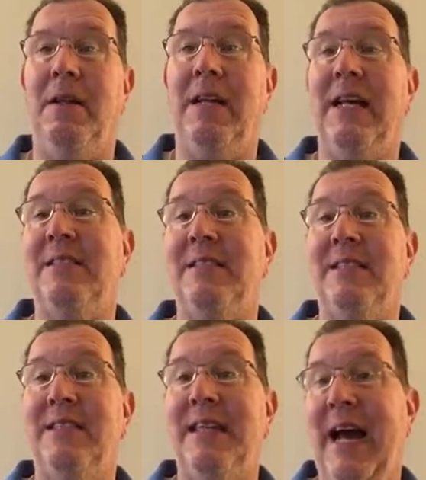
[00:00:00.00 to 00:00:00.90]

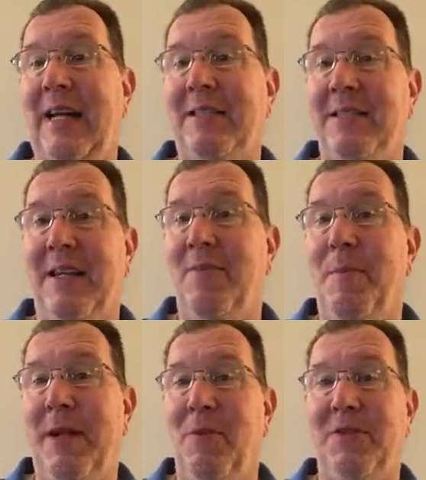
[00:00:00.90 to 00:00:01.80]
less taxes?
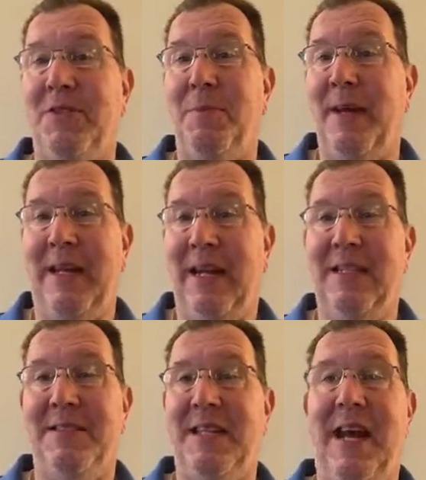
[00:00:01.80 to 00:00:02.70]
Everybody wants to pay
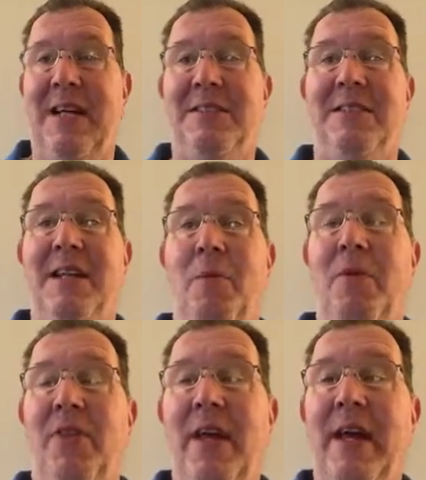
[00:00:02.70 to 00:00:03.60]
less taxes, I
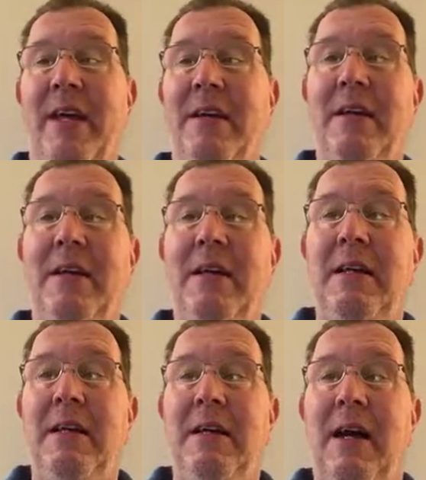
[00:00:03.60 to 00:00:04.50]
would think.
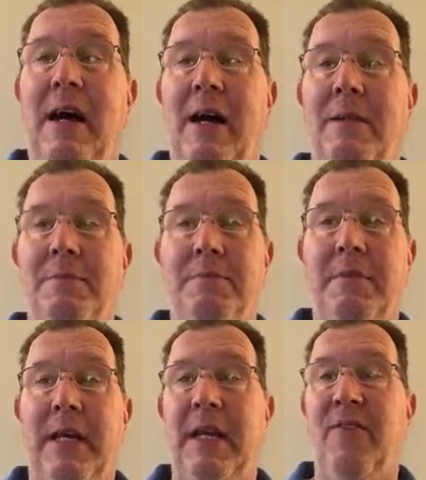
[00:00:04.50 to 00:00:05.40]
And
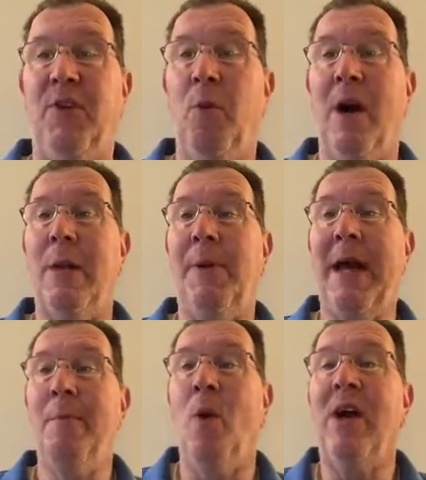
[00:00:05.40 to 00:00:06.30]
if you want to
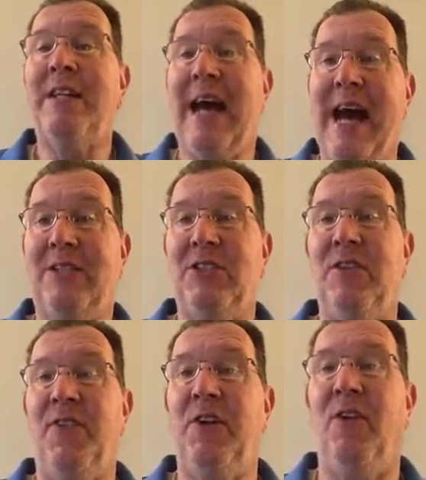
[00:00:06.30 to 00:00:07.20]
pay more
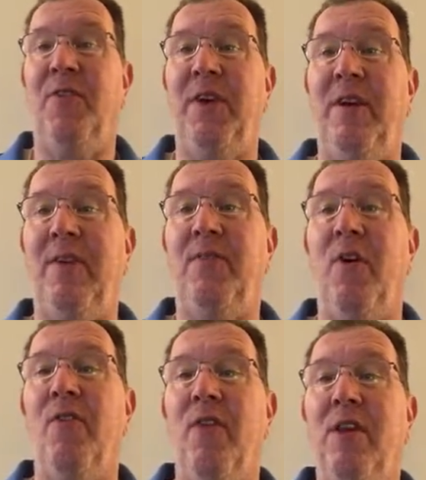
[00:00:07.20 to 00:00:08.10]
taxes, if you don't feel,
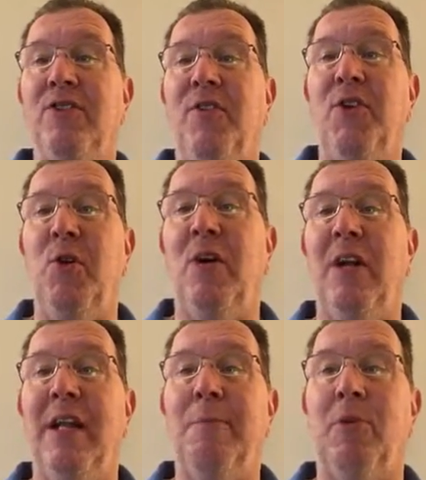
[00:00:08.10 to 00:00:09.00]
for those of you who
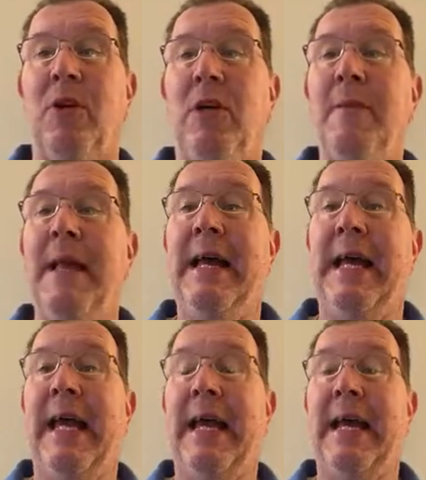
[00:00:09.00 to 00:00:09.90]
are liberal
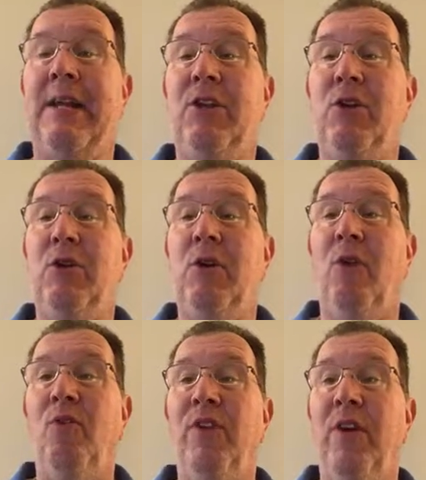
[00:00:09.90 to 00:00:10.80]
and you
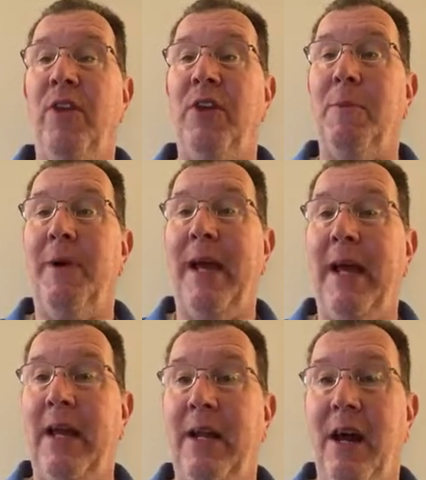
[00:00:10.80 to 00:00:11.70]
don't feel that you're
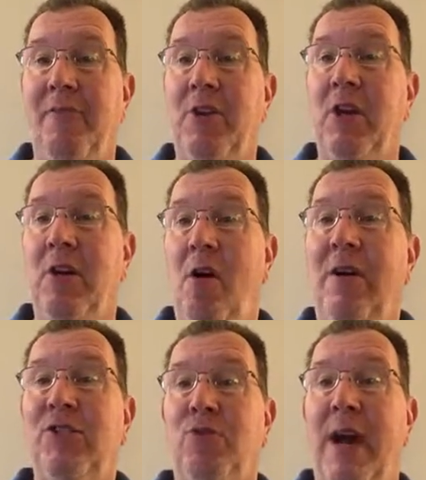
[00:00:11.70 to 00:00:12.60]
paying enough, you can
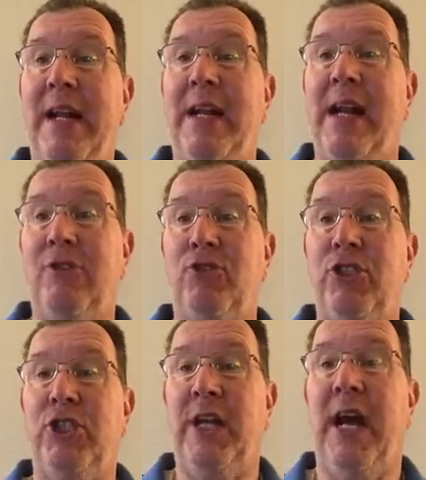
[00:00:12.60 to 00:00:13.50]
always write an extra
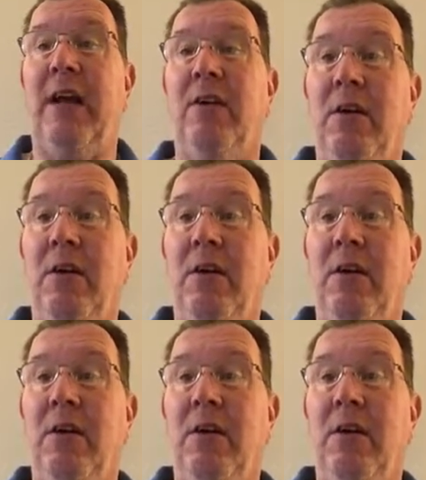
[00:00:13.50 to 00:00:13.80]
check,